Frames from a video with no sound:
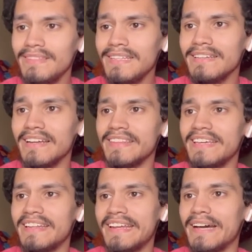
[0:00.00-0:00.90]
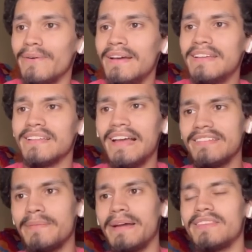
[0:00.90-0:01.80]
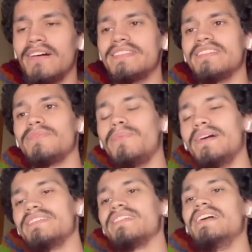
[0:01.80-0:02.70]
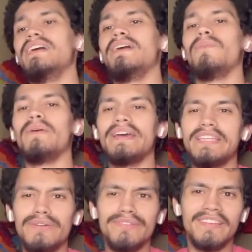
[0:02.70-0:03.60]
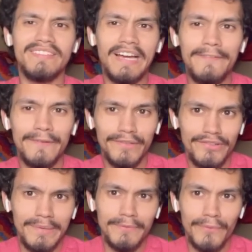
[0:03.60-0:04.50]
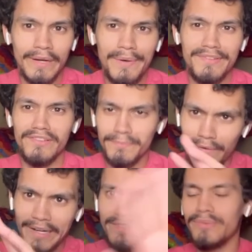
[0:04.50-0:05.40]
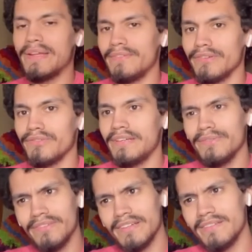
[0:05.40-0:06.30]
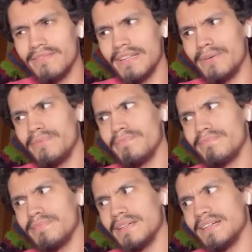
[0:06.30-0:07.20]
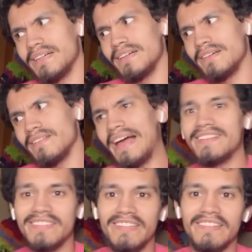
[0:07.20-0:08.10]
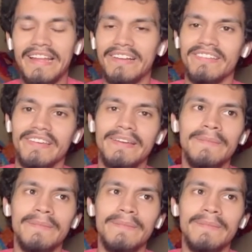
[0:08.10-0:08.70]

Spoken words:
And I think it now. The last time I thought this was when I used this guy for a stream for 4 hours. It was prior to anniversary. It was, last season, actually.